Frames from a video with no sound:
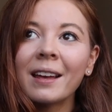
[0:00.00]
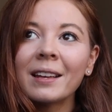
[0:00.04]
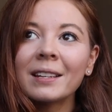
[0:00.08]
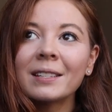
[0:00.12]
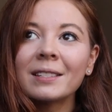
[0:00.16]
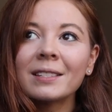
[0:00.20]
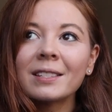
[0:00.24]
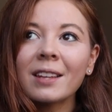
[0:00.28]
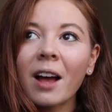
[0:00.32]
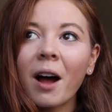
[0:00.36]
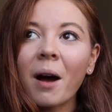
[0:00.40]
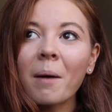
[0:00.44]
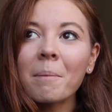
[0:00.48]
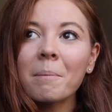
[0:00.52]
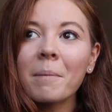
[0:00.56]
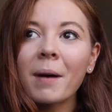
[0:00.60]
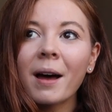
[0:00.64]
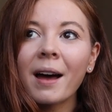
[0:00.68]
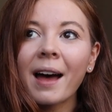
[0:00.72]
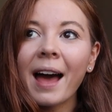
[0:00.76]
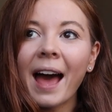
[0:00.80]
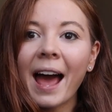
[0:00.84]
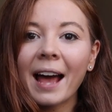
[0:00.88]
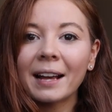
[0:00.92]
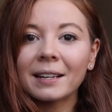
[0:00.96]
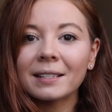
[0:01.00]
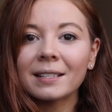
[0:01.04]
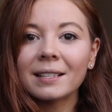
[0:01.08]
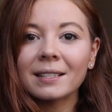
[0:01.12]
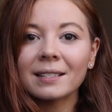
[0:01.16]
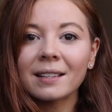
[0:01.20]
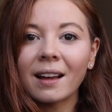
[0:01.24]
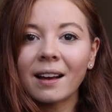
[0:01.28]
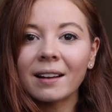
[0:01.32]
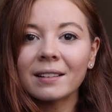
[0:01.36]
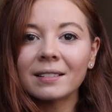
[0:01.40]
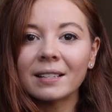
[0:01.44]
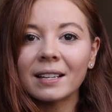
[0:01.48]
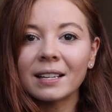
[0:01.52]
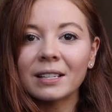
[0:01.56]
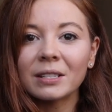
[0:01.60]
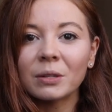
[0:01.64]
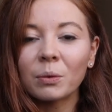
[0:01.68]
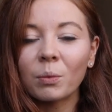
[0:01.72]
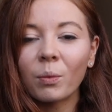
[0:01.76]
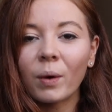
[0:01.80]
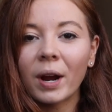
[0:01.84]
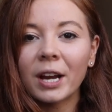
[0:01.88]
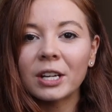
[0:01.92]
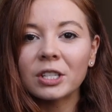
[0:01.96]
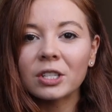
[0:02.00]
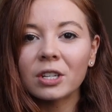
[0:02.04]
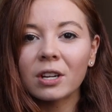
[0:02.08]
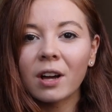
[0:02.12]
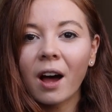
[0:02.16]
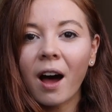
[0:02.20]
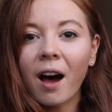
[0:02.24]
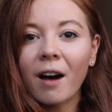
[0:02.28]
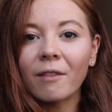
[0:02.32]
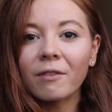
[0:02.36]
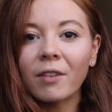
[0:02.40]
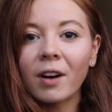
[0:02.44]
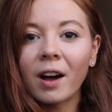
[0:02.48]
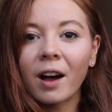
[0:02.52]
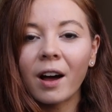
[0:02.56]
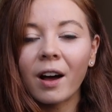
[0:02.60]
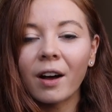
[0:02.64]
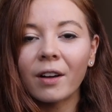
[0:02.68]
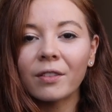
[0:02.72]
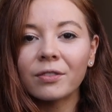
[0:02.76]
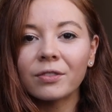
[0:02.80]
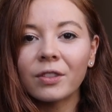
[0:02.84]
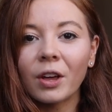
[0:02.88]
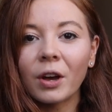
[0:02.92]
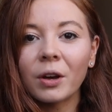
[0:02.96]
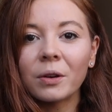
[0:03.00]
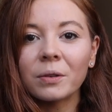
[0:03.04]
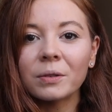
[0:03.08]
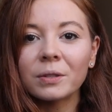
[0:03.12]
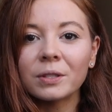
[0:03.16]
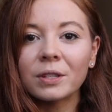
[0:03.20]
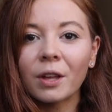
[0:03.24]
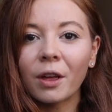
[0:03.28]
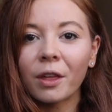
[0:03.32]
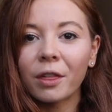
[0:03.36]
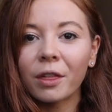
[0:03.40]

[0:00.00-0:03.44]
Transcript: some exercises which cover those